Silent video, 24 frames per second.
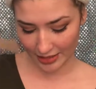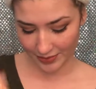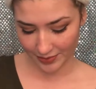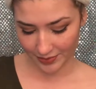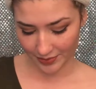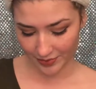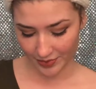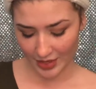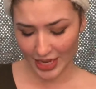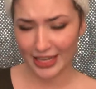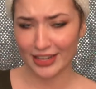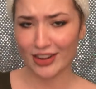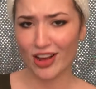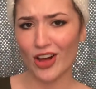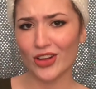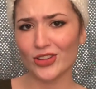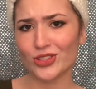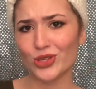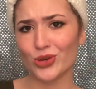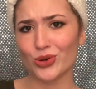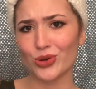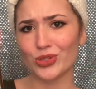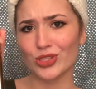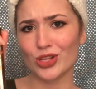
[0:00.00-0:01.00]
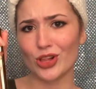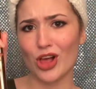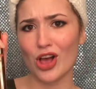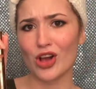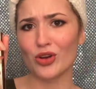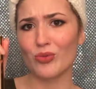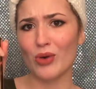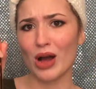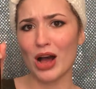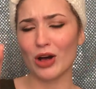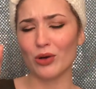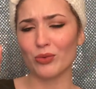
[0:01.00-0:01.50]
And it also goes
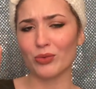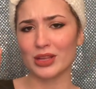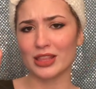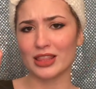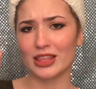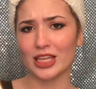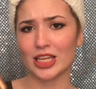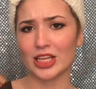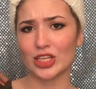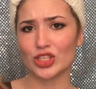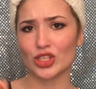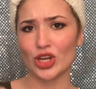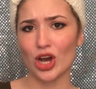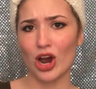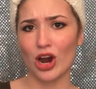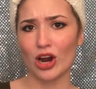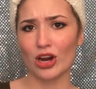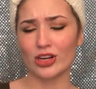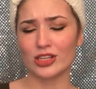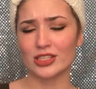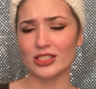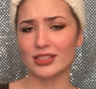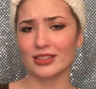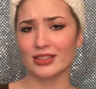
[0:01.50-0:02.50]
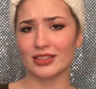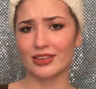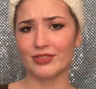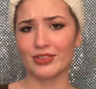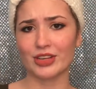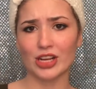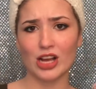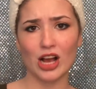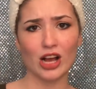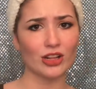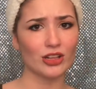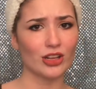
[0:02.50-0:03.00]
along well with the Tarte Live
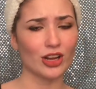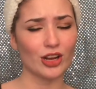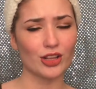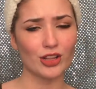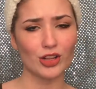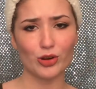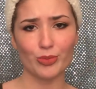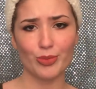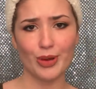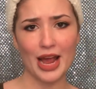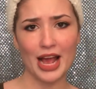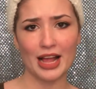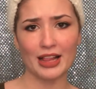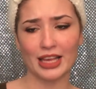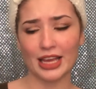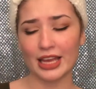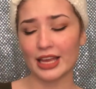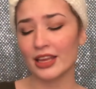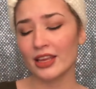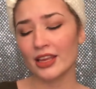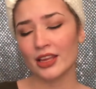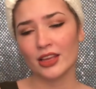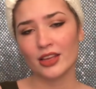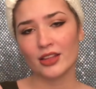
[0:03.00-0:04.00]
in Color little palette.